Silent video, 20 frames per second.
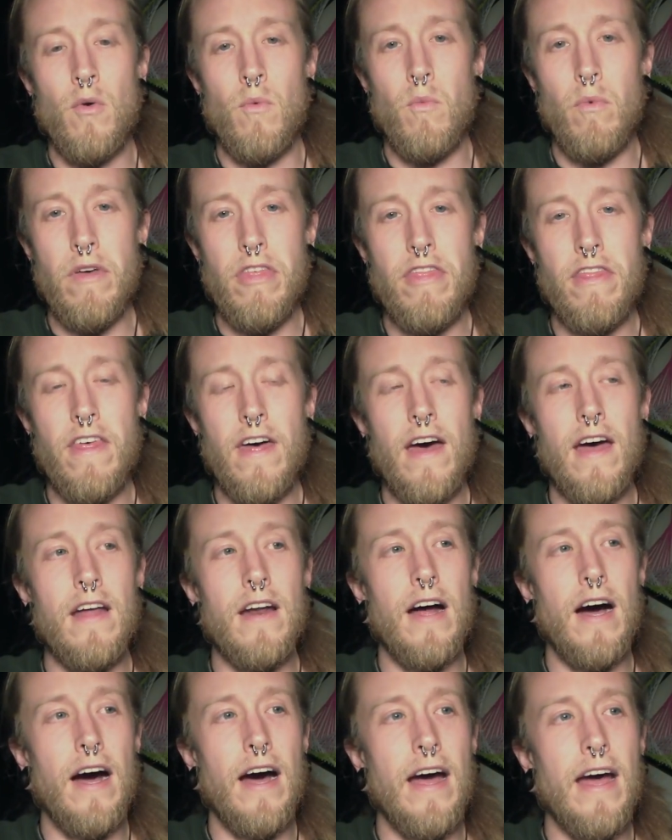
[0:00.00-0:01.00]
With
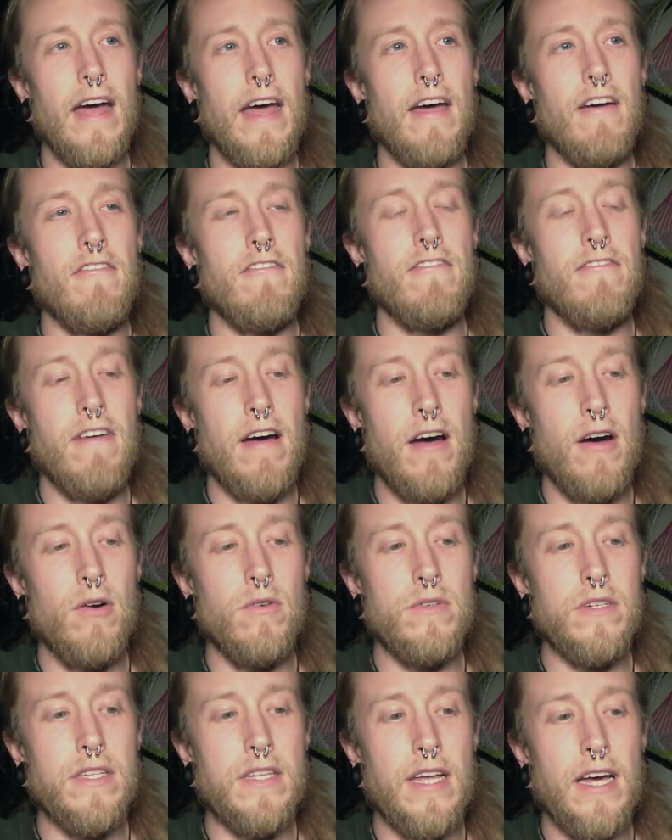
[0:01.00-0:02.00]
that, I
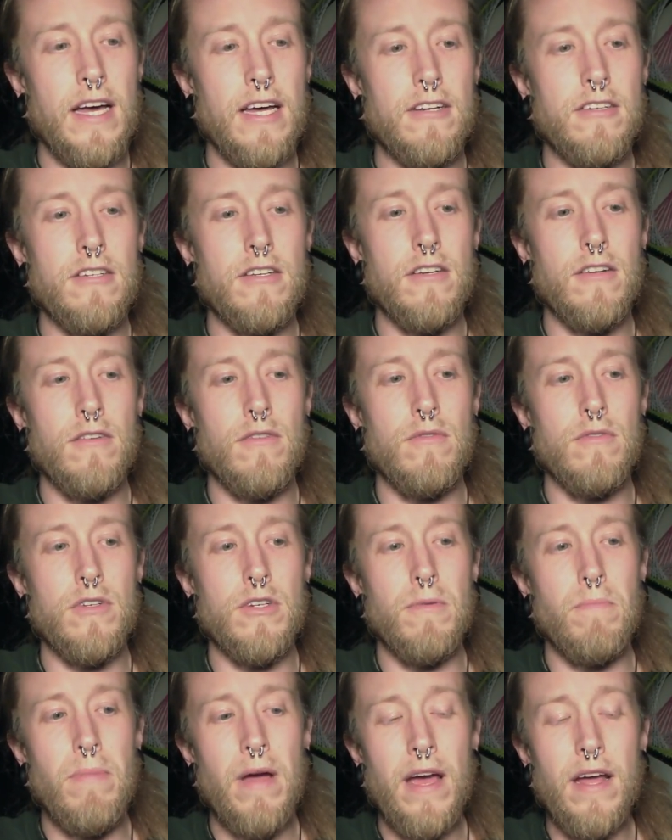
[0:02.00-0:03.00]
found that
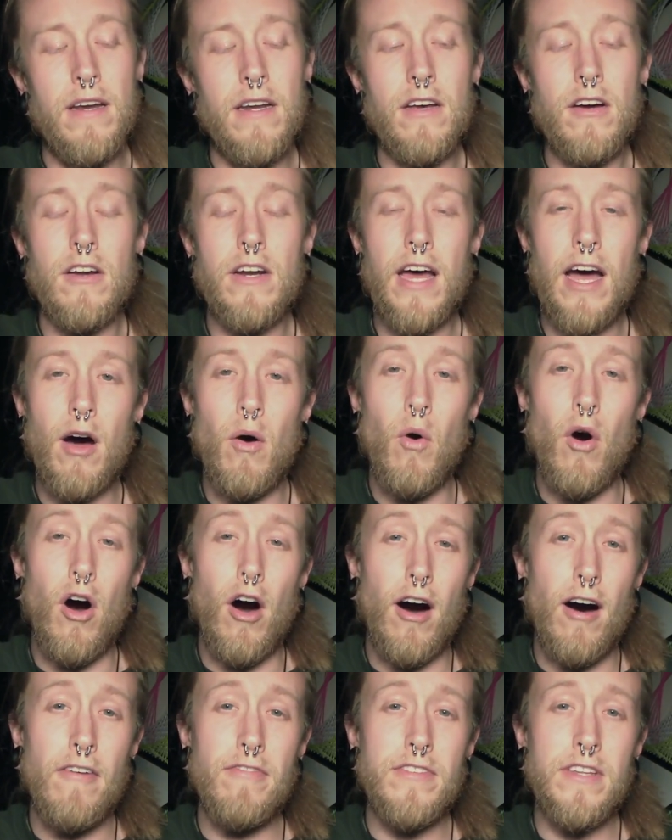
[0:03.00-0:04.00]
depending on how
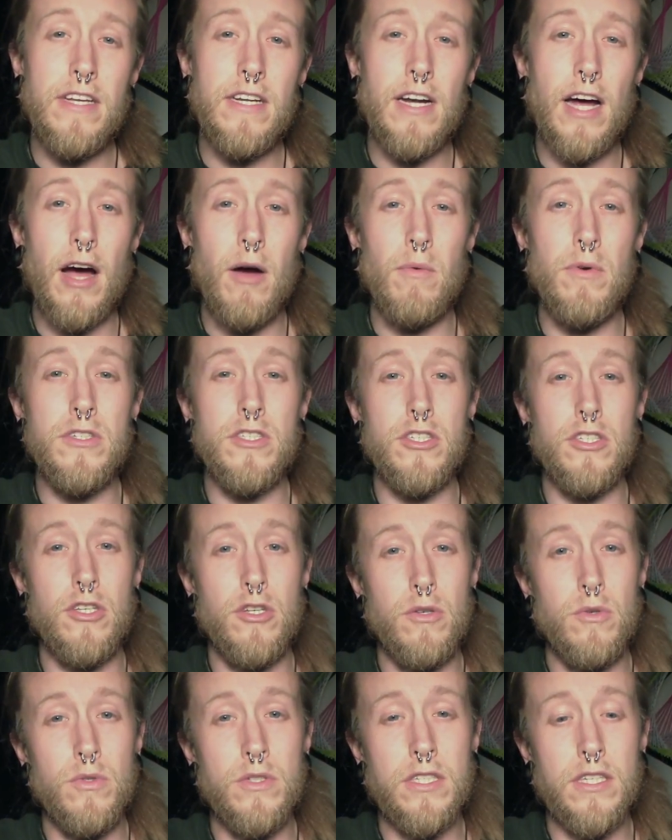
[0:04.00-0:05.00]
often I was
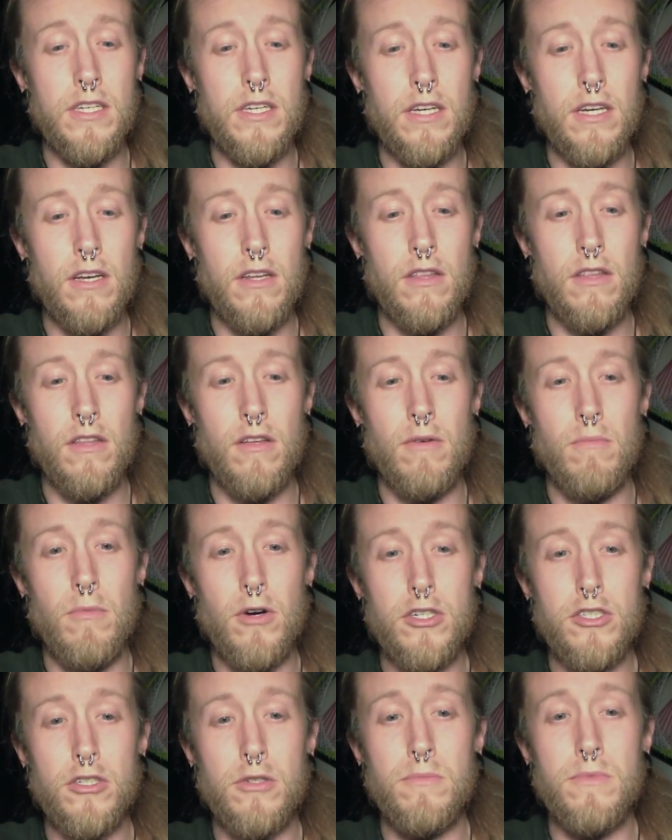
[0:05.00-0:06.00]
using the
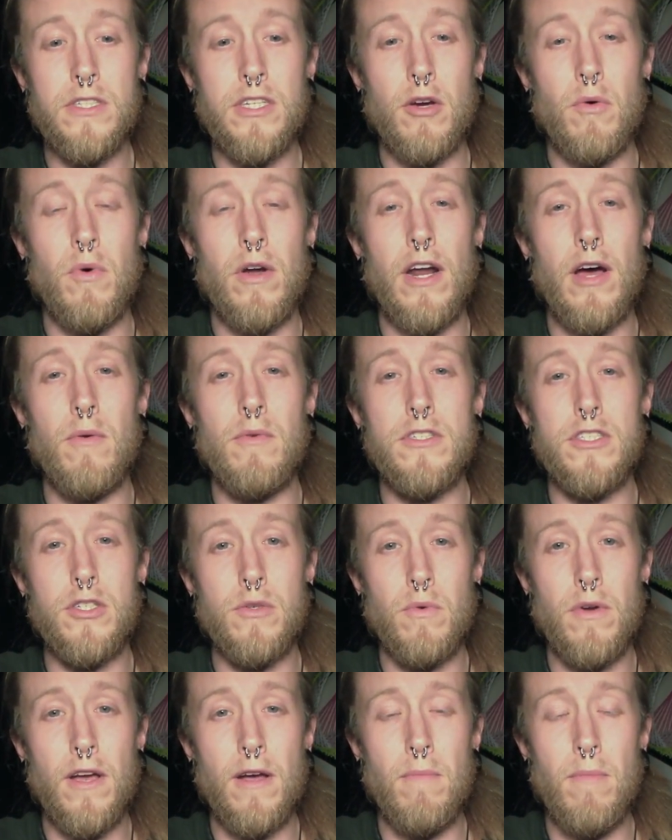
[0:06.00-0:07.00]
mushrooms, like when I was
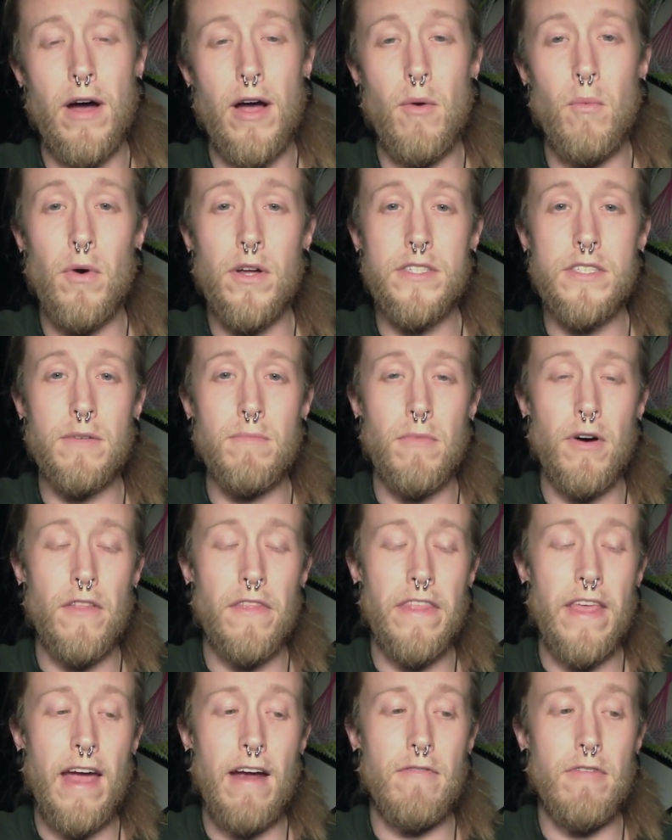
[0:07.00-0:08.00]
doing my once a
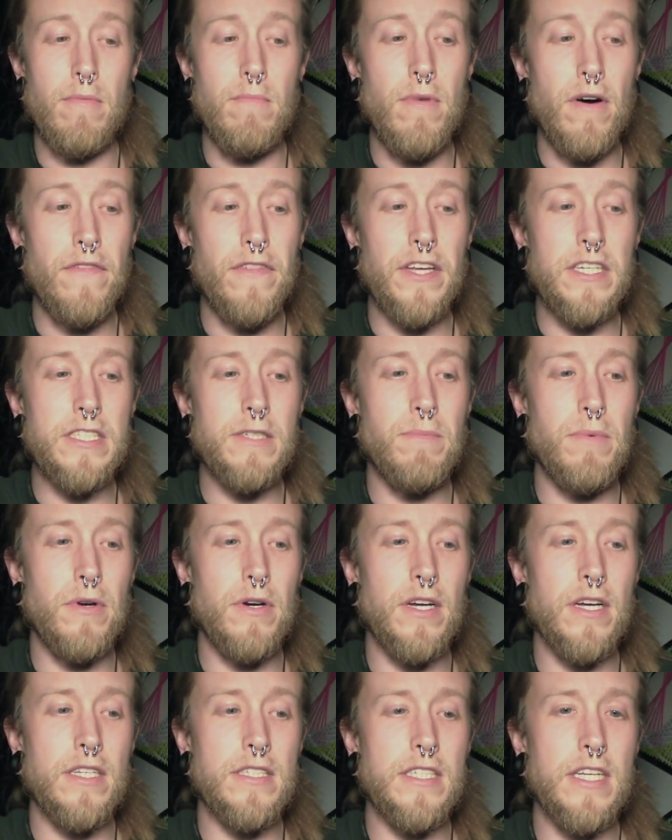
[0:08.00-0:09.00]
month, every month
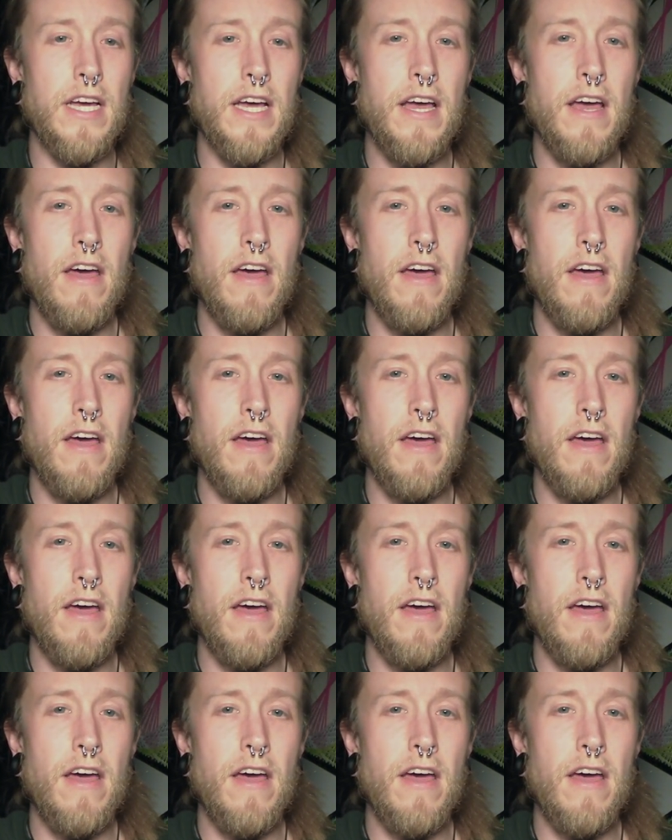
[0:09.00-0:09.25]
experience,